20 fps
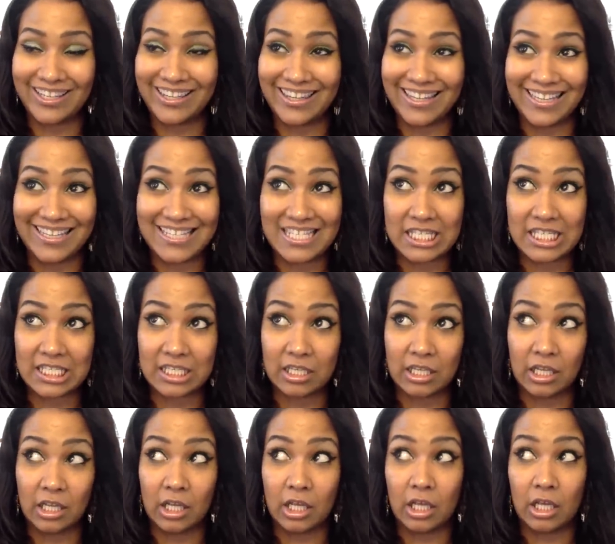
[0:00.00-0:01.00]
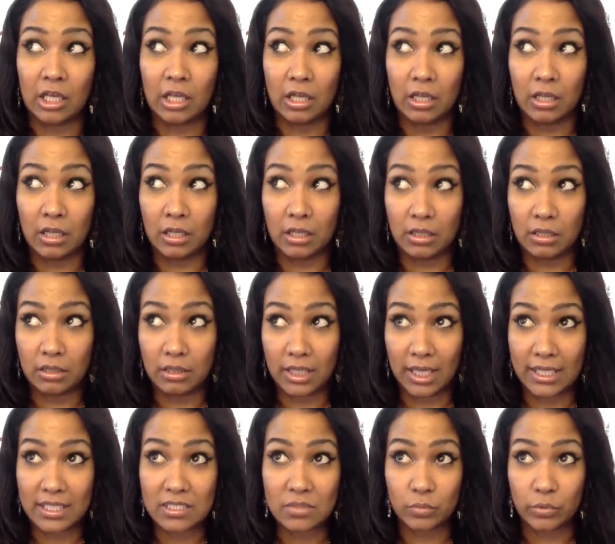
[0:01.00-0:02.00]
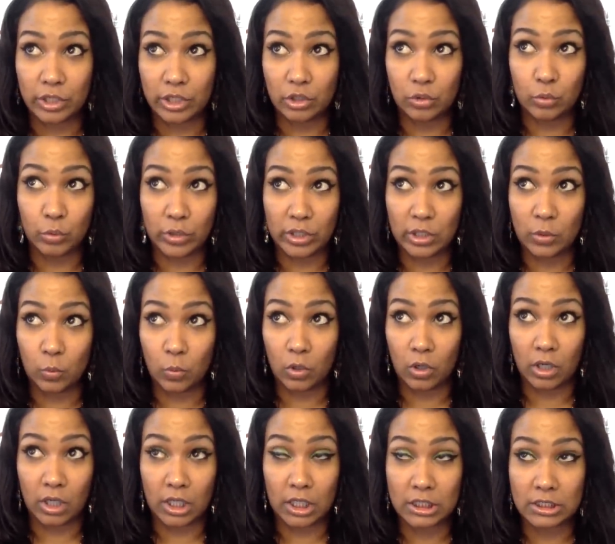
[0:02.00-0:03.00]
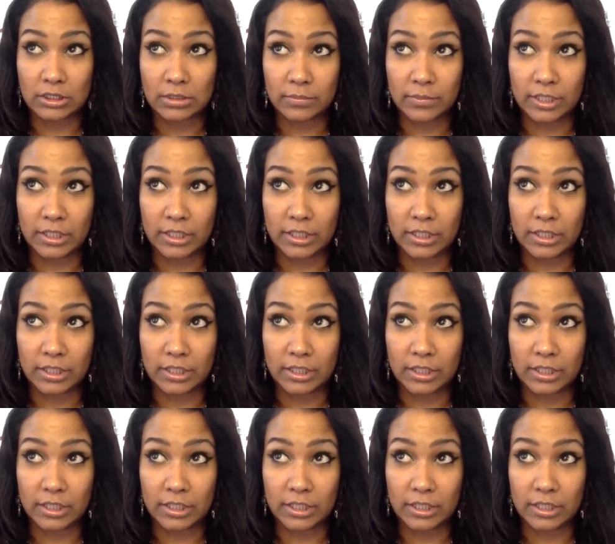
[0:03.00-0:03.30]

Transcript: unless that's what you really want.